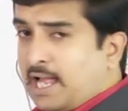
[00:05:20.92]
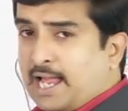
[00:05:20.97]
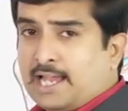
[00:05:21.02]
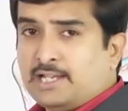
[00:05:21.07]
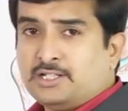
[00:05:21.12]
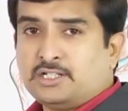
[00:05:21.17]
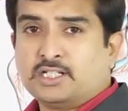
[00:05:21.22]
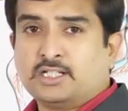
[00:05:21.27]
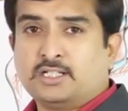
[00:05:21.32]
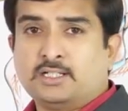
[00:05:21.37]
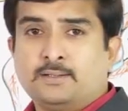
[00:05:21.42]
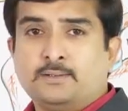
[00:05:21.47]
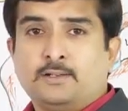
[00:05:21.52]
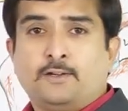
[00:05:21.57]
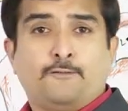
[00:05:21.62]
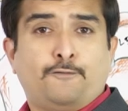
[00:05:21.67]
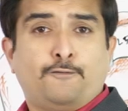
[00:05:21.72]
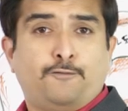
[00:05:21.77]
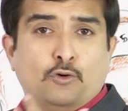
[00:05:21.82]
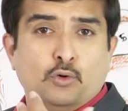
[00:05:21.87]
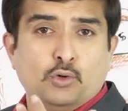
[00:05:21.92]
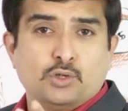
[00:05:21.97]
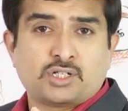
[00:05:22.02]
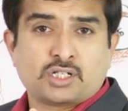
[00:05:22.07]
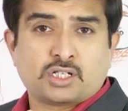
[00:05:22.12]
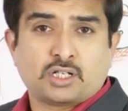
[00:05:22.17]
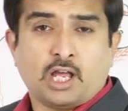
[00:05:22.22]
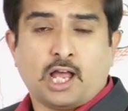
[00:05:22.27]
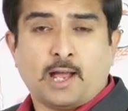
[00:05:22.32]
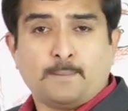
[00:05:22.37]
and
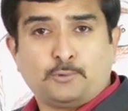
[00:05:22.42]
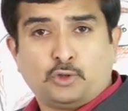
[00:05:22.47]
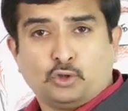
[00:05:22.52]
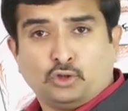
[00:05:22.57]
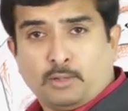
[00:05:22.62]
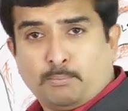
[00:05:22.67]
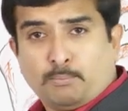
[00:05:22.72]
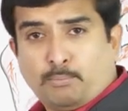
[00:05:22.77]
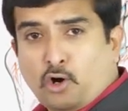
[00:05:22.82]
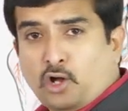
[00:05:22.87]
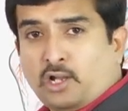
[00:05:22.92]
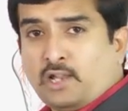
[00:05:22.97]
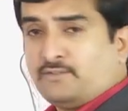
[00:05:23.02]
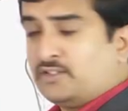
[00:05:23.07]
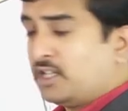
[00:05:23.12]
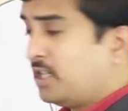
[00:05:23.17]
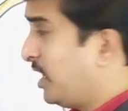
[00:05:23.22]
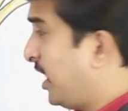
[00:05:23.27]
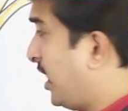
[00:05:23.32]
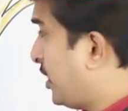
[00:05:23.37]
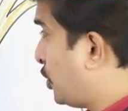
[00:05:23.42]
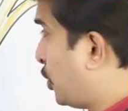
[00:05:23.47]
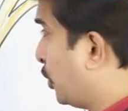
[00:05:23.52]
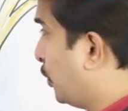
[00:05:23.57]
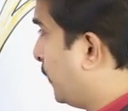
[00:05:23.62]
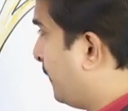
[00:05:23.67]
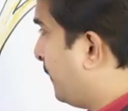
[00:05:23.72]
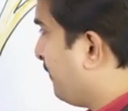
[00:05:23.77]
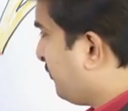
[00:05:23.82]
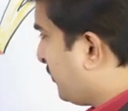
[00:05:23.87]
foot up to the ball of the great
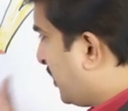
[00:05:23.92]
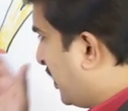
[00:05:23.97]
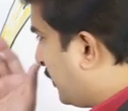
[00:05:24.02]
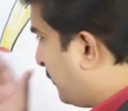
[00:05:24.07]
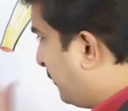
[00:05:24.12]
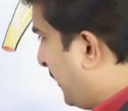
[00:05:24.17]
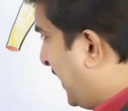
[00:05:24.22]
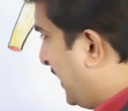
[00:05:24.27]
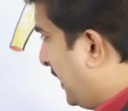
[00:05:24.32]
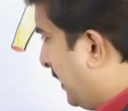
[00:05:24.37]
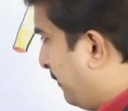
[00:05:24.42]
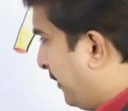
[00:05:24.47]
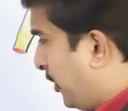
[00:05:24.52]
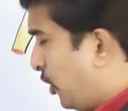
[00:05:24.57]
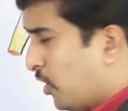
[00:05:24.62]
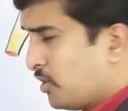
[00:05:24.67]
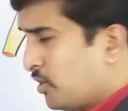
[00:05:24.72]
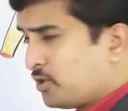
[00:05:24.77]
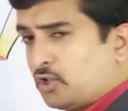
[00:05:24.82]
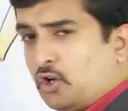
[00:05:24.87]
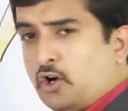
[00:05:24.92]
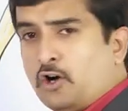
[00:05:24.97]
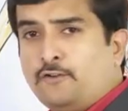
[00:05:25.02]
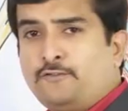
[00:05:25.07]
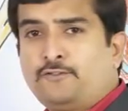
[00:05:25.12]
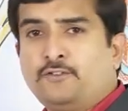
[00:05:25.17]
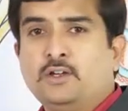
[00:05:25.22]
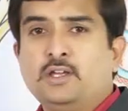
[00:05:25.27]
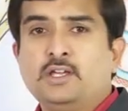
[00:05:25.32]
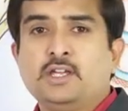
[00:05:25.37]
toe is mainly because
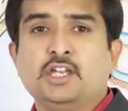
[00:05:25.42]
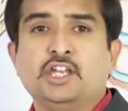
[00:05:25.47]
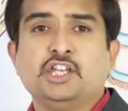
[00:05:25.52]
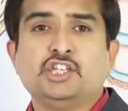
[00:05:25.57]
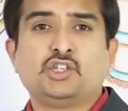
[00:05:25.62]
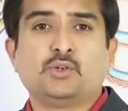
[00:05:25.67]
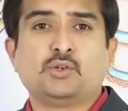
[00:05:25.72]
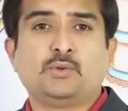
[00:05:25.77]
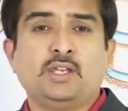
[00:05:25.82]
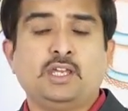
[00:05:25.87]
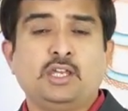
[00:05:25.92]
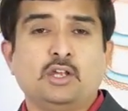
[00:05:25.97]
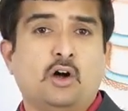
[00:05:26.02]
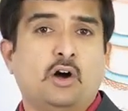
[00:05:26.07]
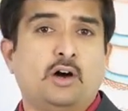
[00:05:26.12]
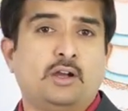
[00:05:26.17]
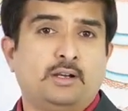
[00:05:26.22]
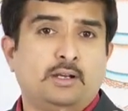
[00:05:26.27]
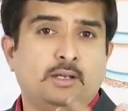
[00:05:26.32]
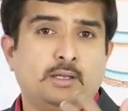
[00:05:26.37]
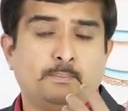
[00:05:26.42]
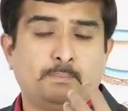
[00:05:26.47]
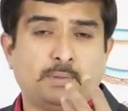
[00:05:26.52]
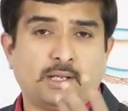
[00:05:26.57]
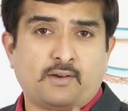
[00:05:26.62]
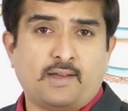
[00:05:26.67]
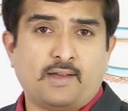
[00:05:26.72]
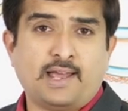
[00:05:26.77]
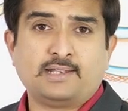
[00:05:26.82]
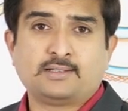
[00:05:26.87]
of injury or
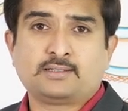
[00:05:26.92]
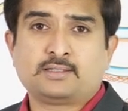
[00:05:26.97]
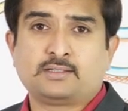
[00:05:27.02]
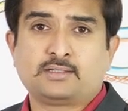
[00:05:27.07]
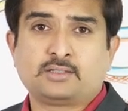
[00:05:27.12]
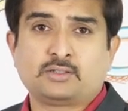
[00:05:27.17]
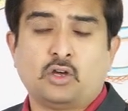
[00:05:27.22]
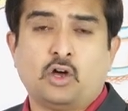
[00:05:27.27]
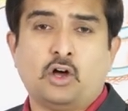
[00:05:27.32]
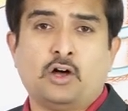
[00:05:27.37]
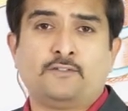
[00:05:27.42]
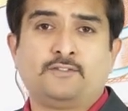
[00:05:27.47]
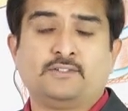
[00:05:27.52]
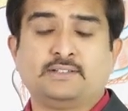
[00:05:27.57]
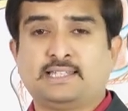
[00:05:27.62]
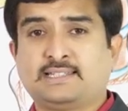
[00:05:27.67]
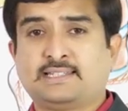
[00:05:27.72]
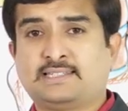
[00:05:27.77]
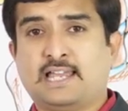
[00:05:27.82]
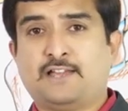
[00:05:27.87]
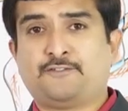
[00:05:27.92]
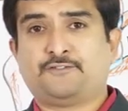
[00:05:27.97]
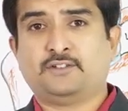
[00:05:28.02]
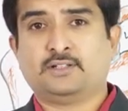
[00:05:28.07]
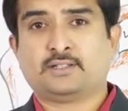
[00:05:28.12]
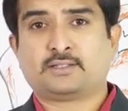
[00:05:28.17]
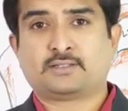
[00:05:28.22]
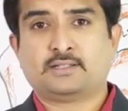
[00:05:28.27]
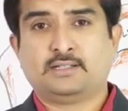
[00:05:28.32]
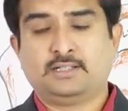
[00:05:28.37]
paralysis of the
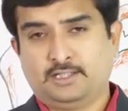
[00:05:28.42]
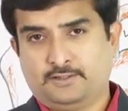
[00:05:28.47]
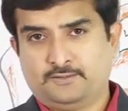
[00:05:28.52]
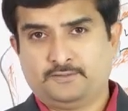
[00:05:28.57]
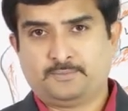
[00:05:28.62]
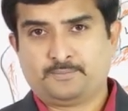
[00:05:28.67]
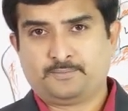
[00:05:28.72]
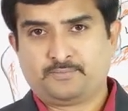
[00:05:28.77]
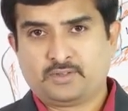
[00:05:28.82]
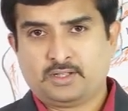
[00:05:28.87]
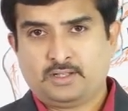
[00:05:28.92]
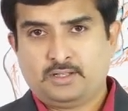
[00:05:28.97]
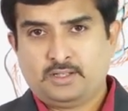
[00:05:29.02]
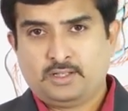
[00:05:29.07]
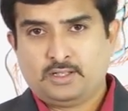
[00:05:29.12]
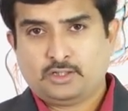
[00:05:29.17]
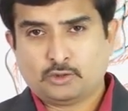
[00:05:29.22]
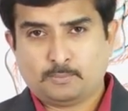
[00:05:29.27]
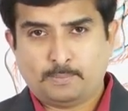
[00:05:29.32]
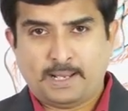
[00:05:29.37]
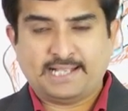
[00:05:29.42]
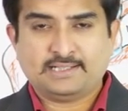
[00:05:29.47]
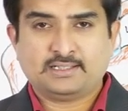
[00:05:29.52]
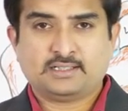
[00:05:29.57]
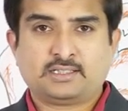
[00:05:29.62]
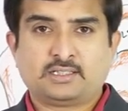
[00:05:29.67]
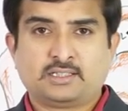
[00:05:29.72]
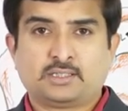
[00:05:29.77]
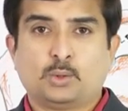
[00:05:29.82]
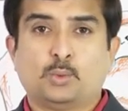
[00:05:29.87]
saphenous nerve. So by
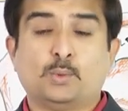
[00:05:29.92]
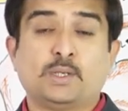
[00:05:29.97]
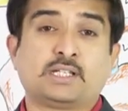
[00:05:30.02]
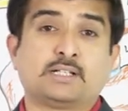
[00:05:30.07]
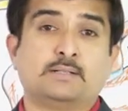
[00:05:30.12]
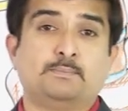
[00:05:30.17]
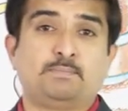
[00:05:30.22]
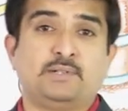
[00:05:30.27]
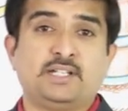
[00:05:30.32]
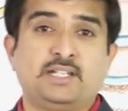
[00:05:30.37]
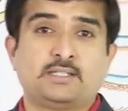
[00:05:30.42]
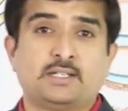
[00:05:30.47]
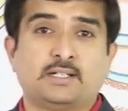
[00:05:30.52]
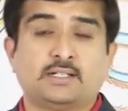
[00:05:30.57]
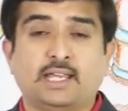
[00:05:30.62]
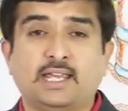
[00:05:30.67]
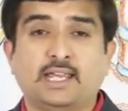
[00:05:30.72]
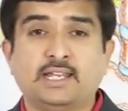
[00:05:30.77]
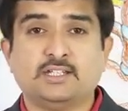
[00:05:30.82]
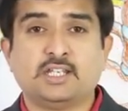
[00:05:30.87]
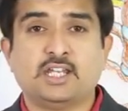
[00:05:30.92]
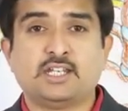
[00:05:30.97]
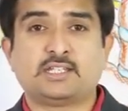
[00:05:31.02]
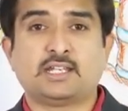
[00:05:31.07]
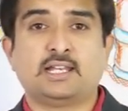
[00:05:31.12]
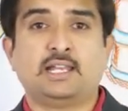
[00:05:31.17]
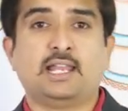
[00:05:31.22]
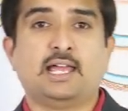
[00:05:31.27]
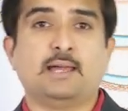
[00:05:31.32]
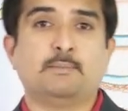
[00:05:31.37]
this we completed in
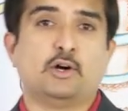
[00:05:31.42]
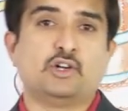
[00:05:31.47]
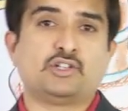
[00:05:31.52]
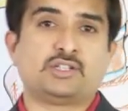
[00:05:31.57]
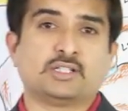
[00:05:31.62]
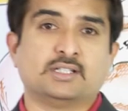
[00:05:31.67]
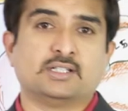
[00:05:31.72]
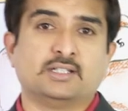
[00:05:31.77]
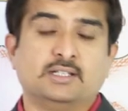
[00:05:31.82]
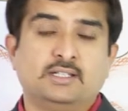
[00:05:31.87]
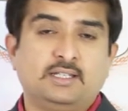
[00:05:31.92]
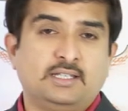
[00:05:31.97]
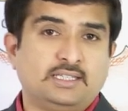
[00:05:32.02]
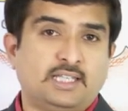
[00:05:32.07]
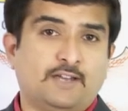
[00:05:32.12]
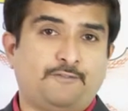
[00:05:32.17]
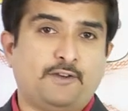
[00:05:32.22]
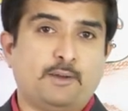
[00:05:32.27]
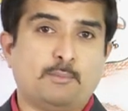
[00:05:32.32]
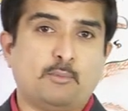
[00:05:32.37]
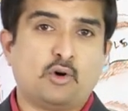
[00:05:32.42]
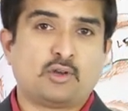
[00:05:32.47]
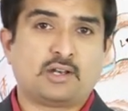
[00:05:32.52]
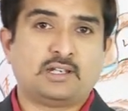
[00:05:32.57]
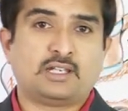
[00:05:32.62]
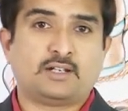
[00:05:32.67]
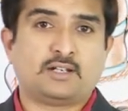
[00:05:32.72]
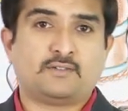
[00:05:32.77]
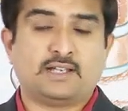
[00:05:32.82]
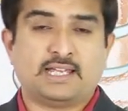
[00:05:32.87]
detail about the
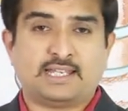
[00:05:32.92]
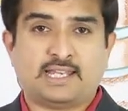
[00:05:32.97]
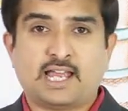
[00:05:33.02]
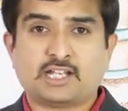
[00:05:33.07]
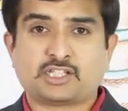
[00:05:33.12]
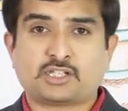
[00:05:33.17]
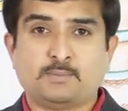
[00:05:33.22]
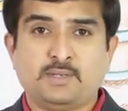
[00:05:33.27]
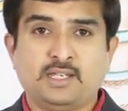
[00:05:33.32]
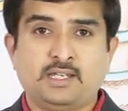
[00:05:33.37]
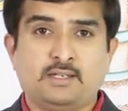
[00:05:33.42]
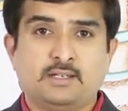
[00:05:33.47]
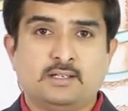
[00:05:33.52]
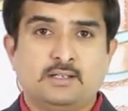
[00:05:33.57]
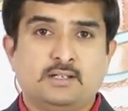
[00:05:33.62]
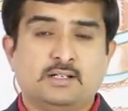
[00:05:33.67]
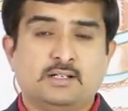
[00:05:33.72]
femoral nerve anatomy,